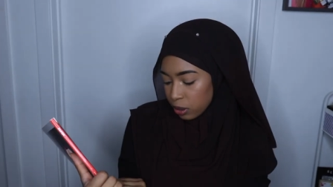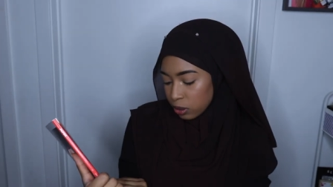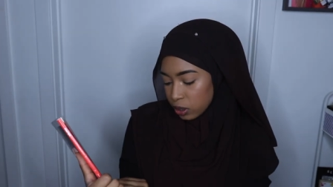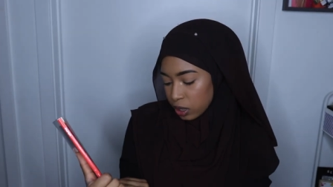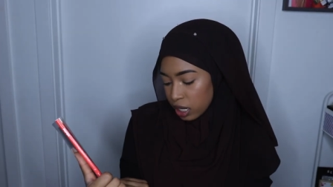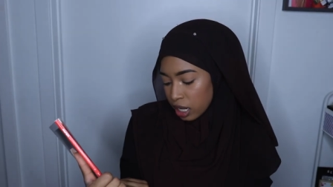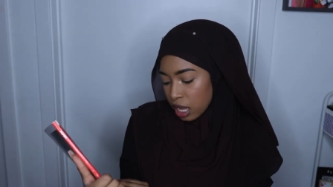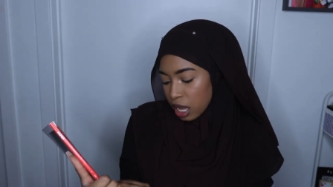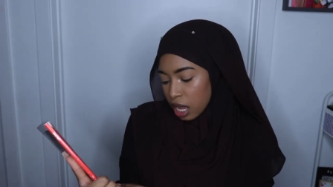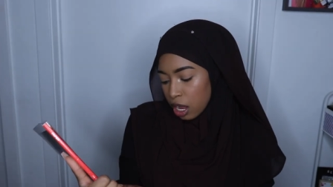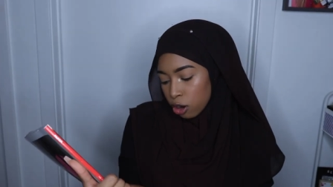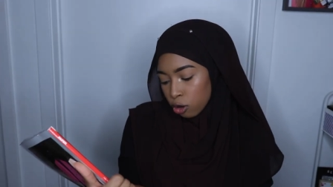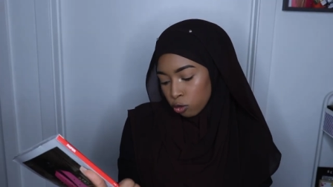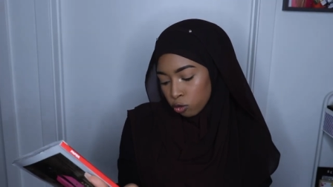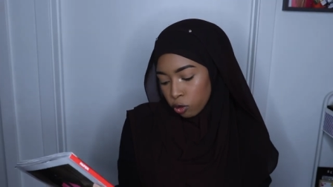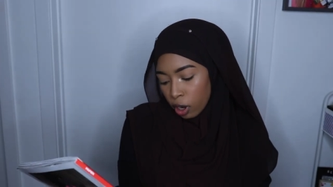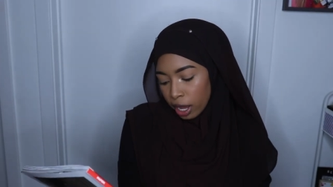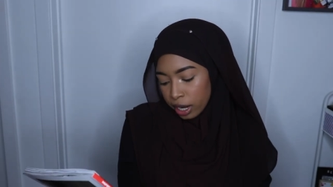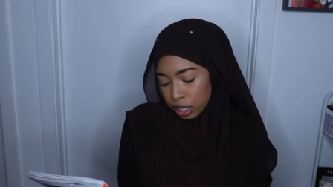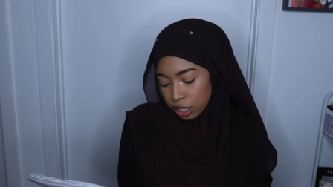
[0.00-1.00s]
pronounce it.
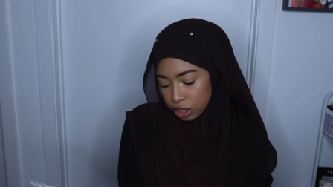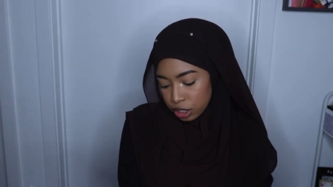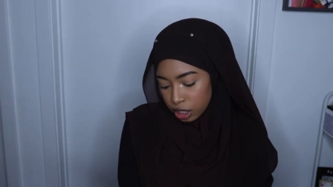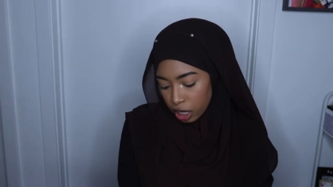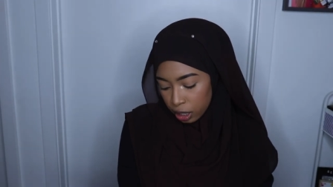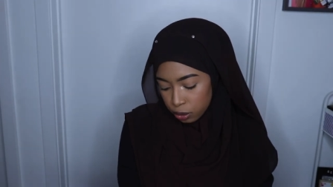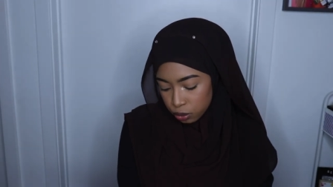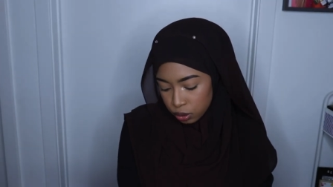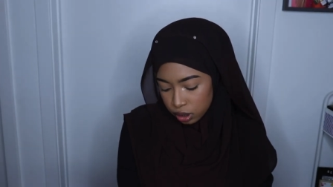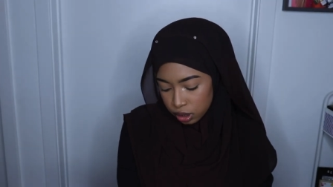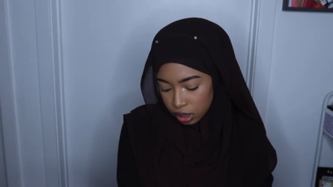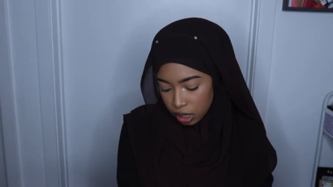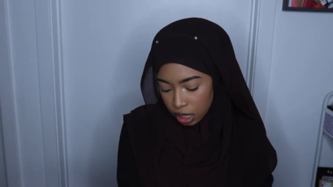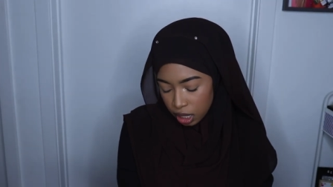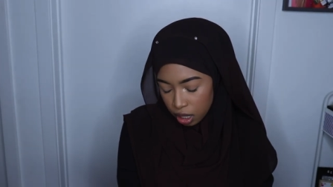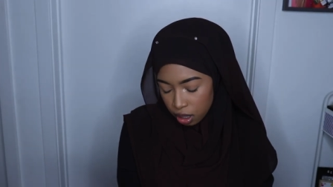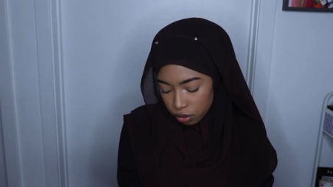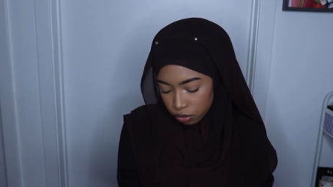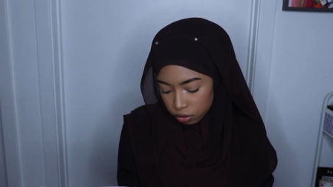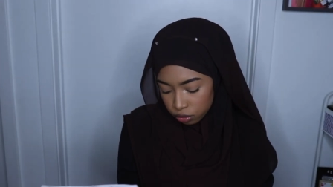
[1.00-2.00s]

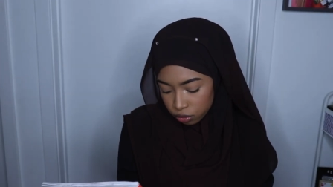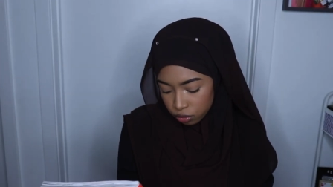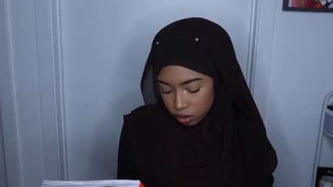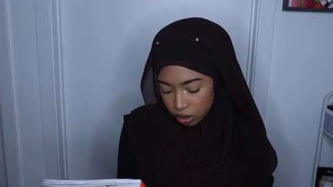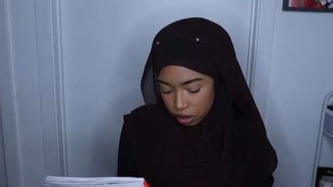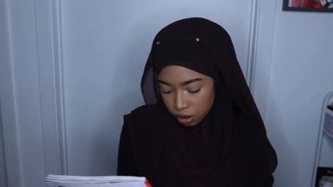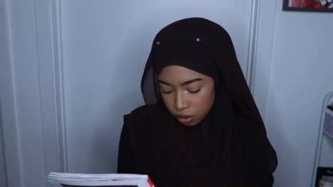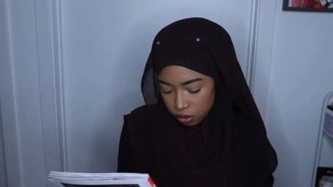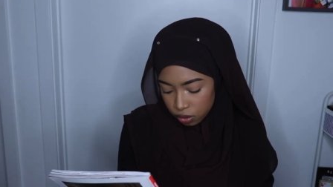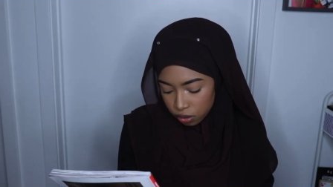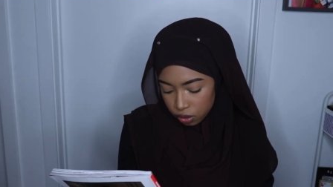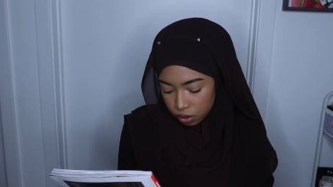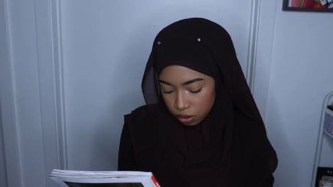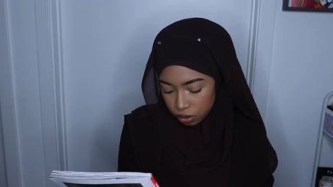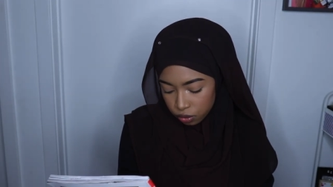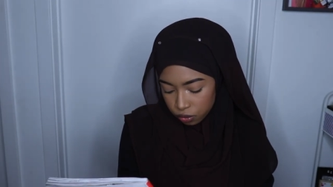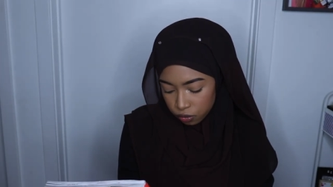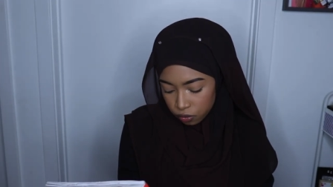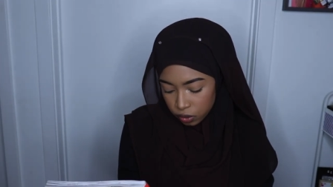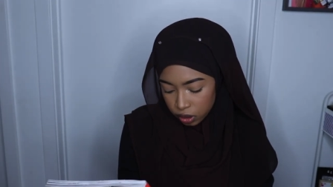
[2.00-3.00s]
Radajowski.
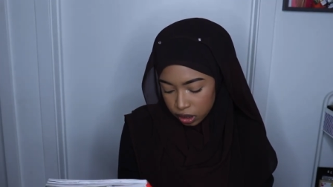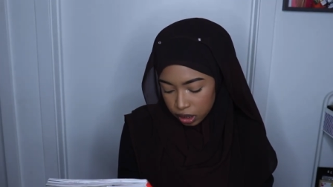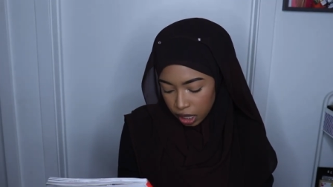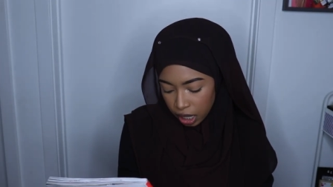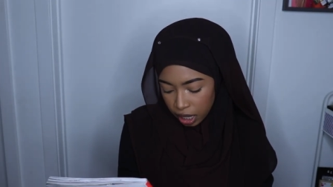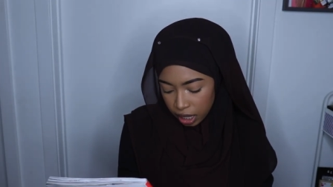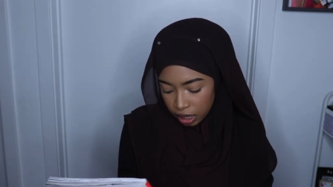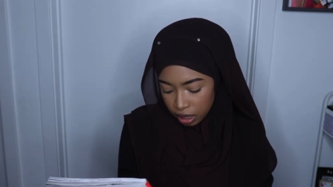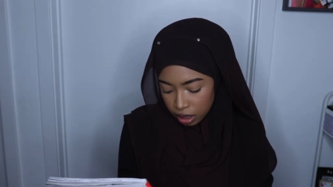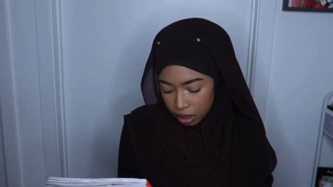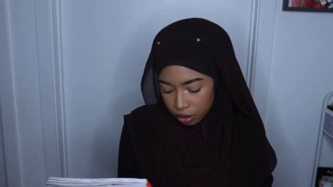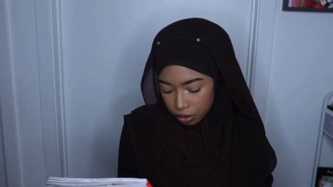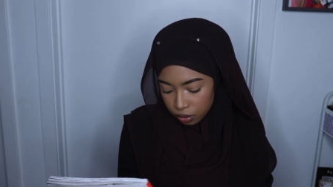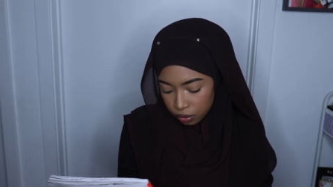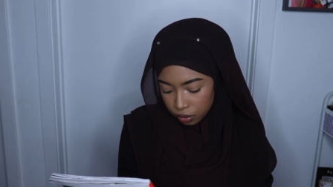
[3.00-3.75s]
Ratat.